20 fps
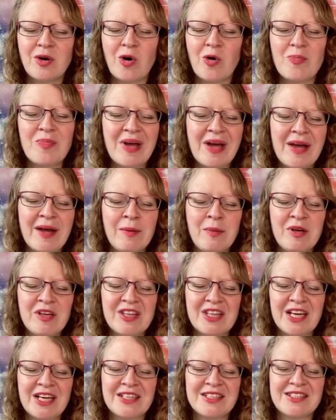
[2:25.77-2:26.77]
or maybe
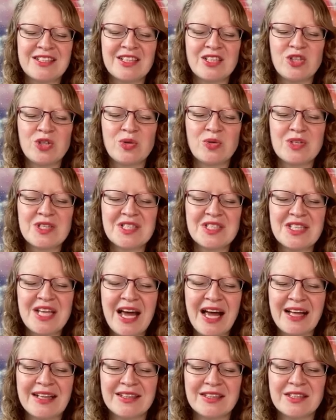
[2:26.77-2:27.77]
things that you
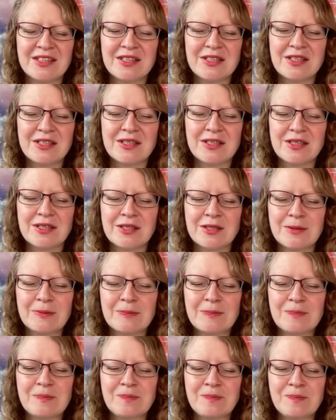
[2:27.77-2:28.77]
sense
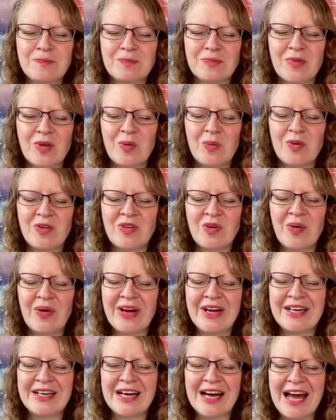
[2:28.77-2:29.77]
with your
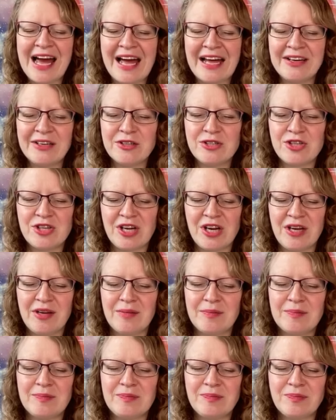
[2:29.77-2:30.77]
inner
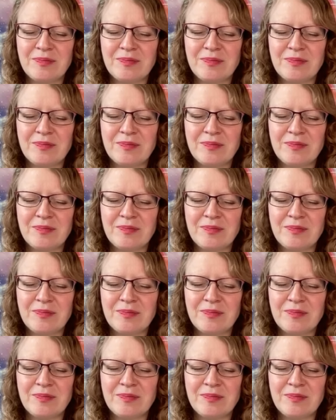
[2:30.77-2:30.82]
energy.